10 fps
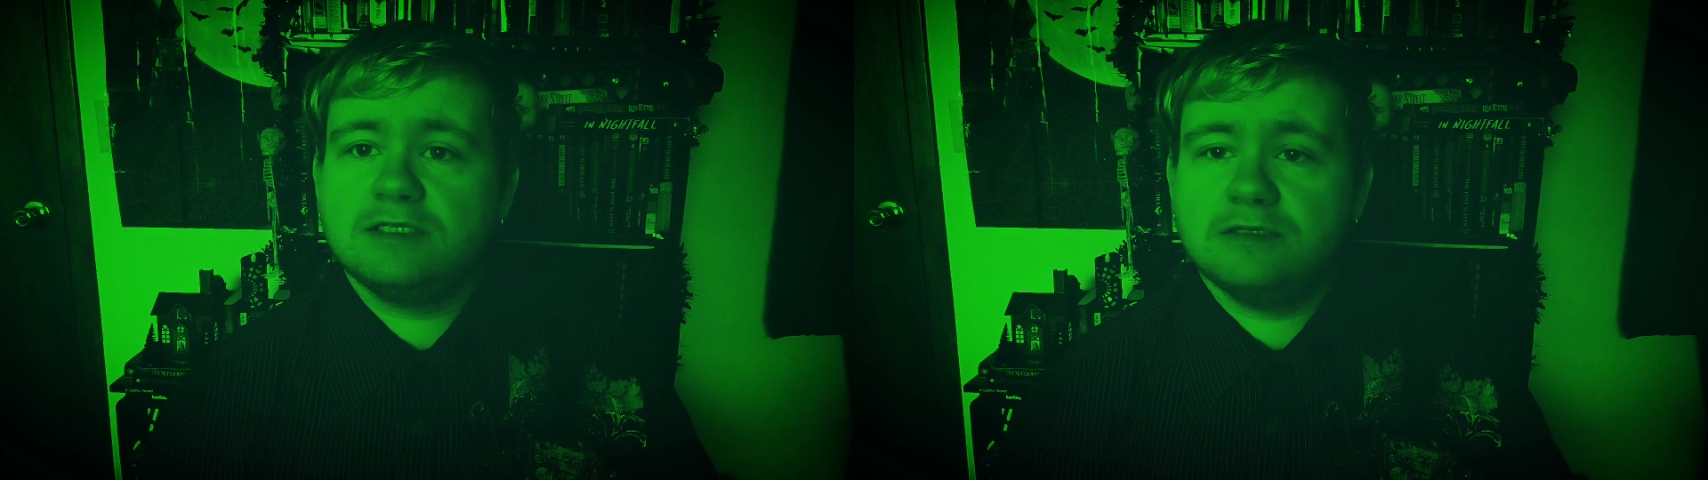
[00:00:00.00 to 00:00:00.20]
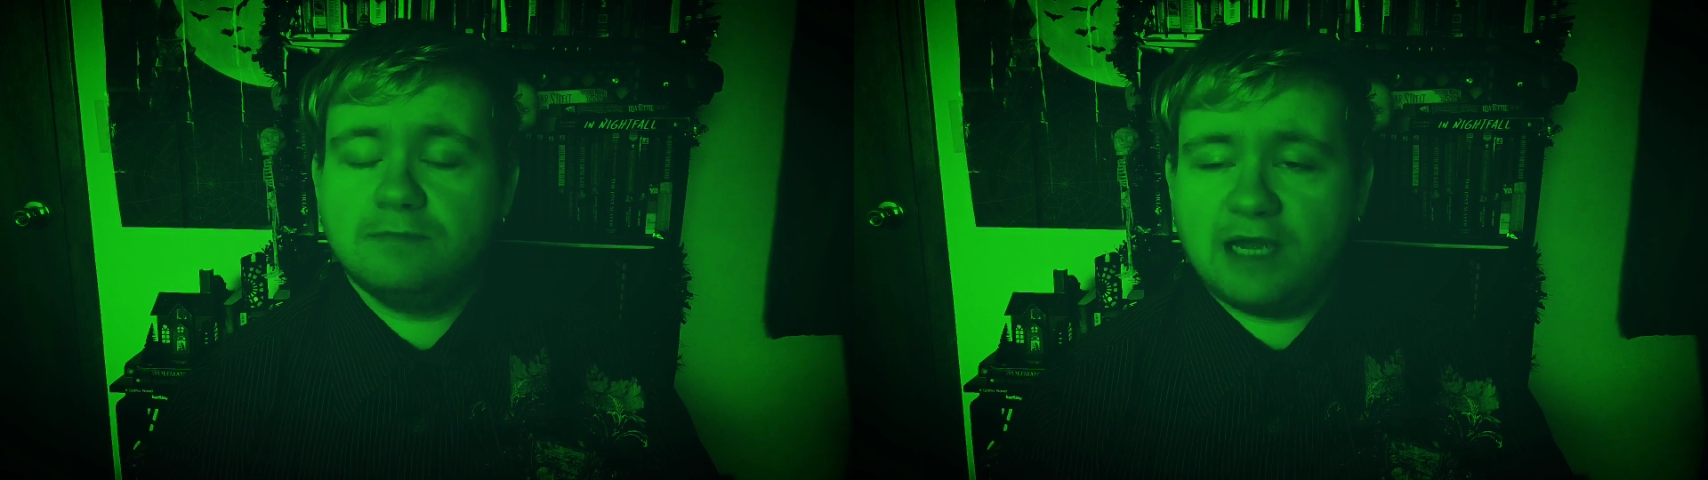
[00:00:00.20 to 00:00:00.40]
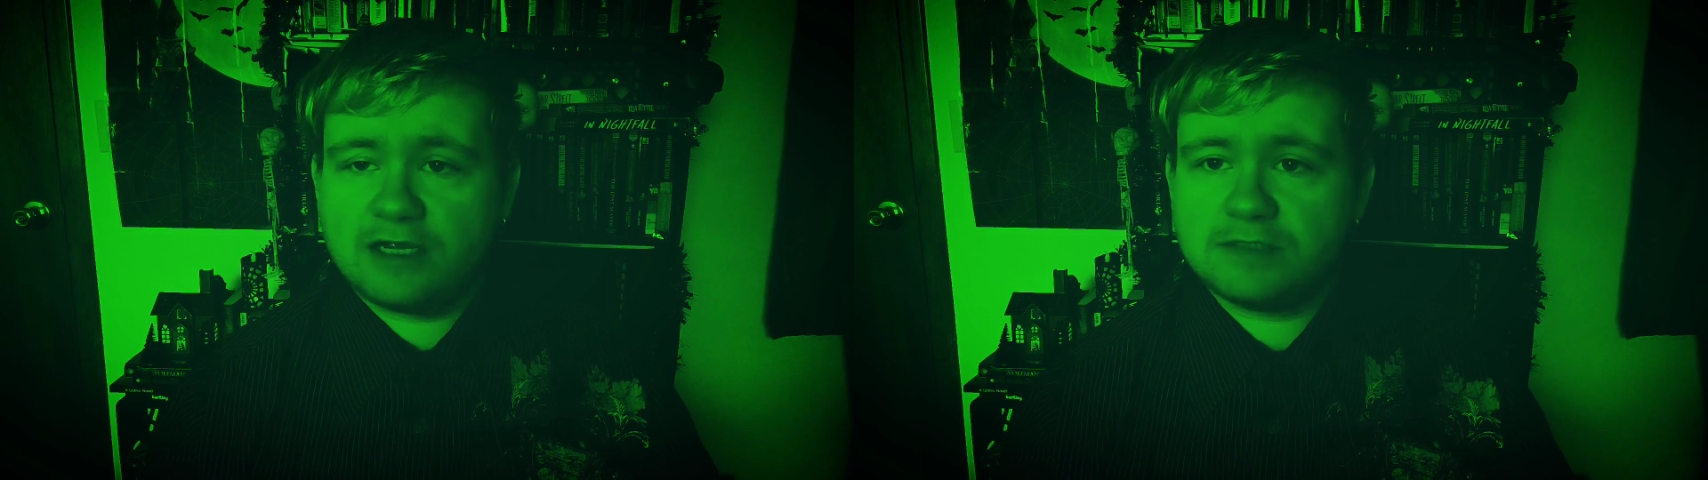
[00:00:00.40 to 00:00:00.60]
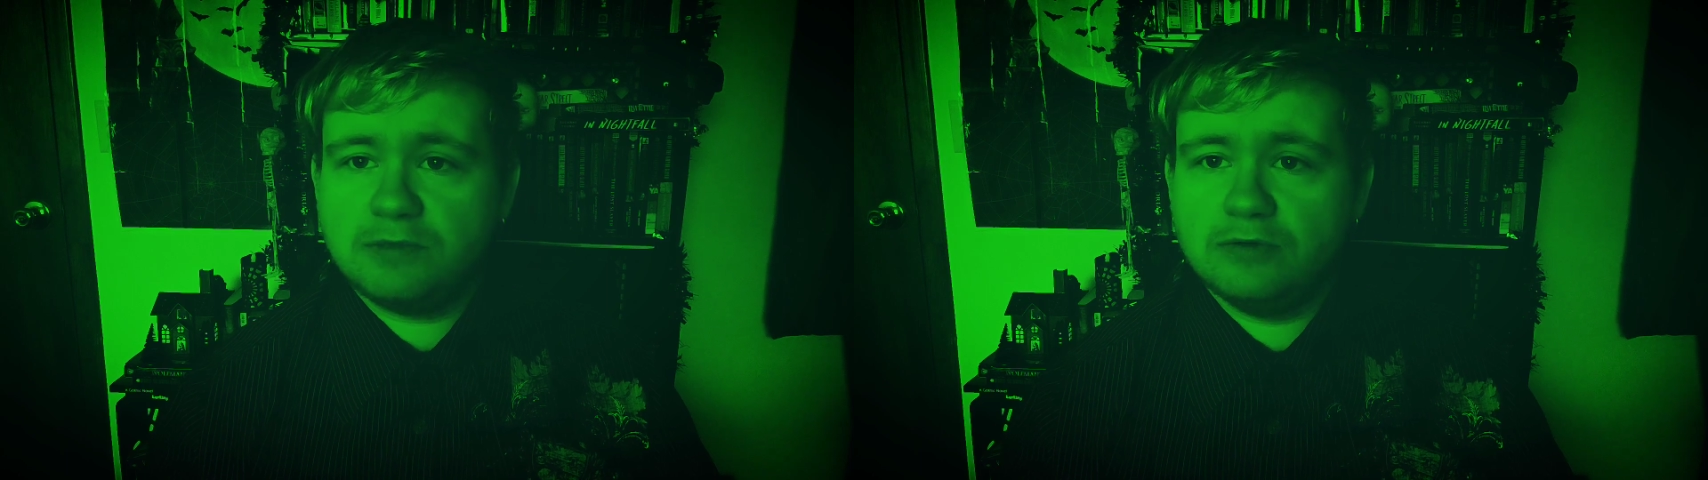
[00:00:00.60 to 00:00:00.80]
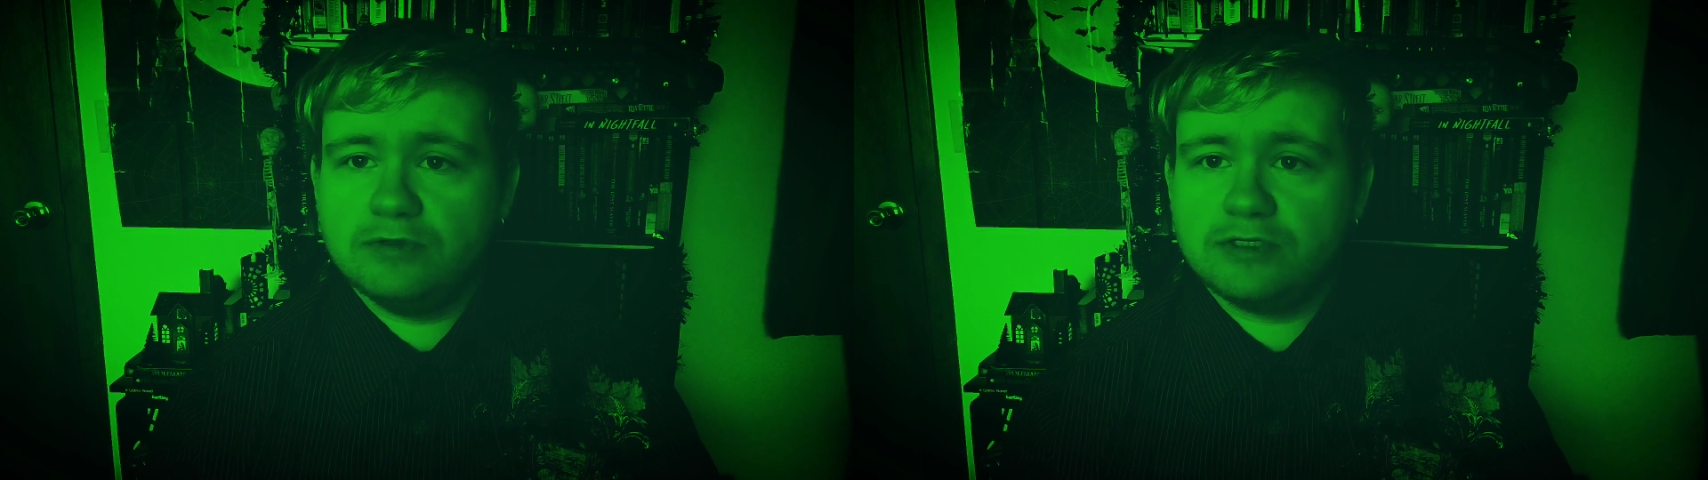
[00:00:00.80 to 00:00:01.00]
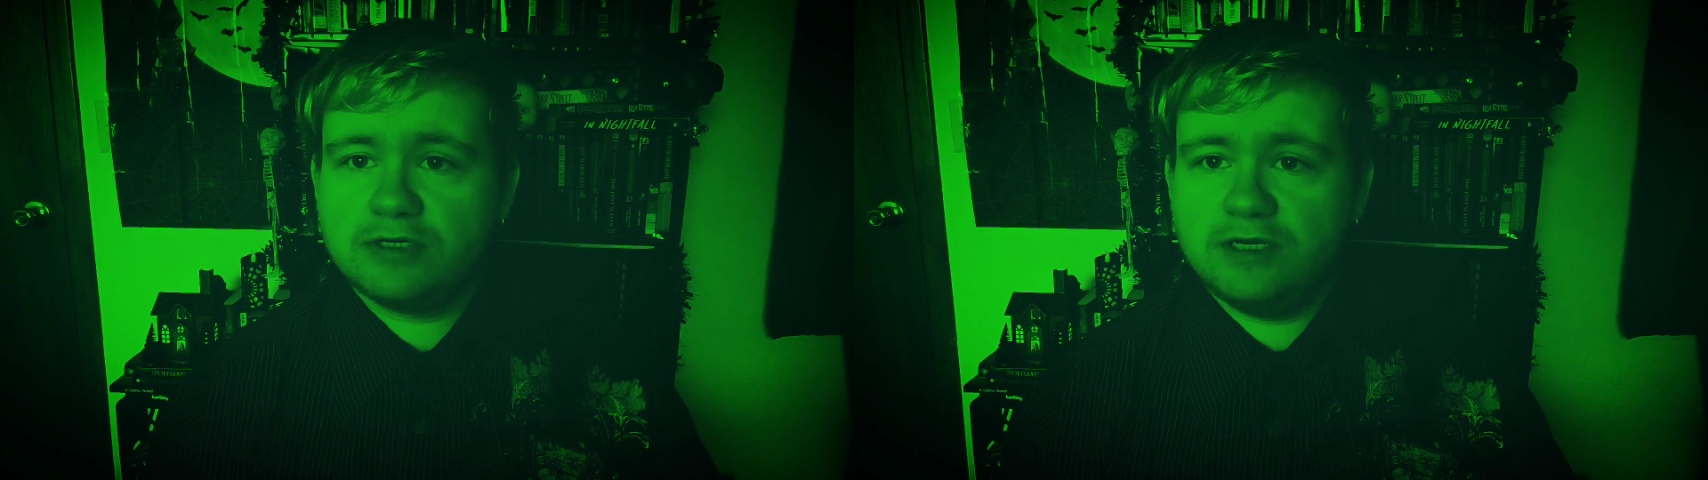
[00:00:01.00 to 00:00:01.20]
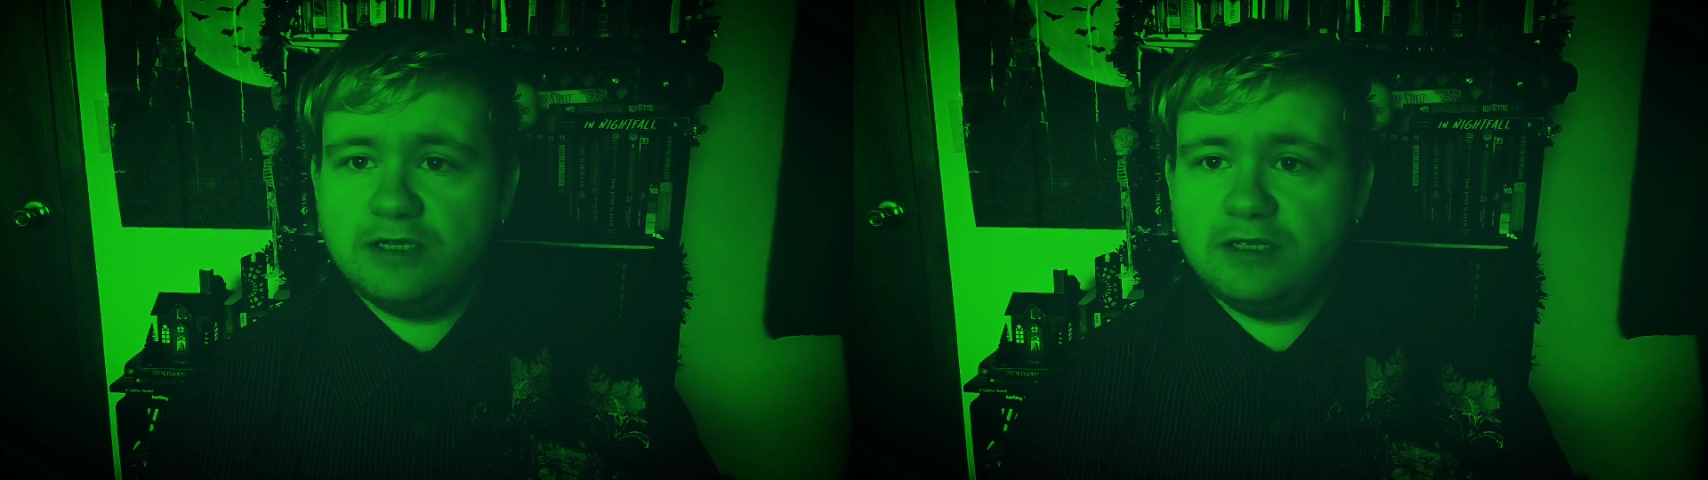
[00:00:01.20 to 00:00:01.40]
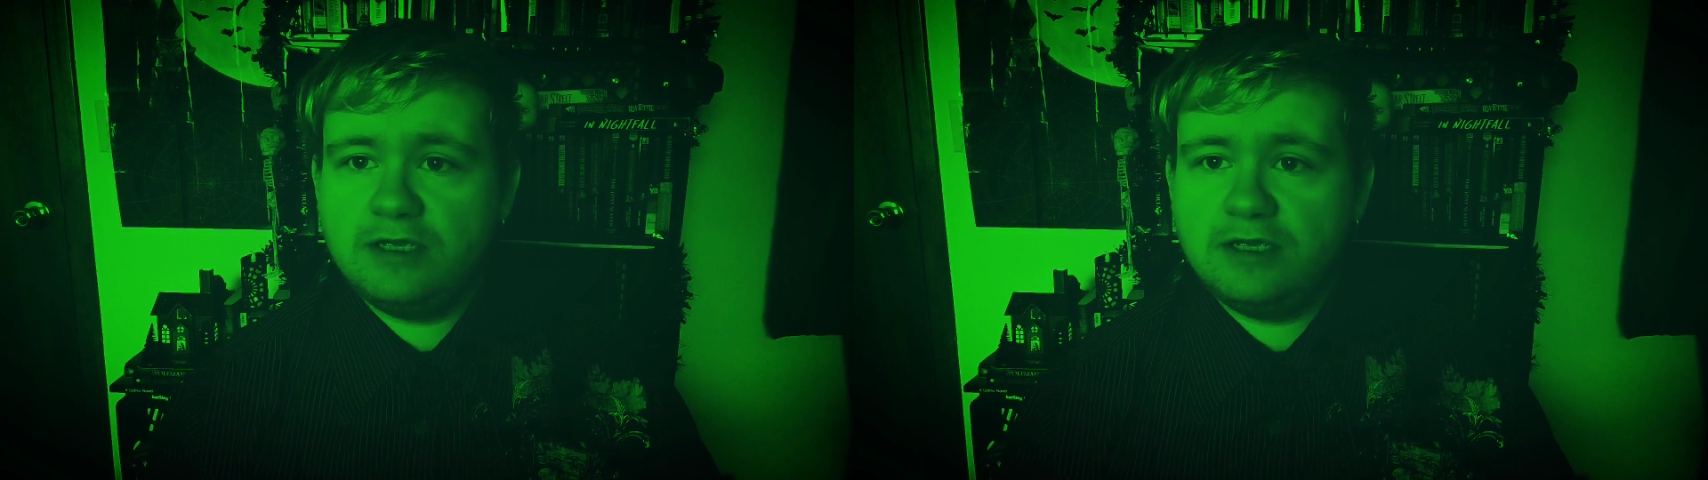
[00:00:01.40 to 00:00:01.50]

to Pax Poetry,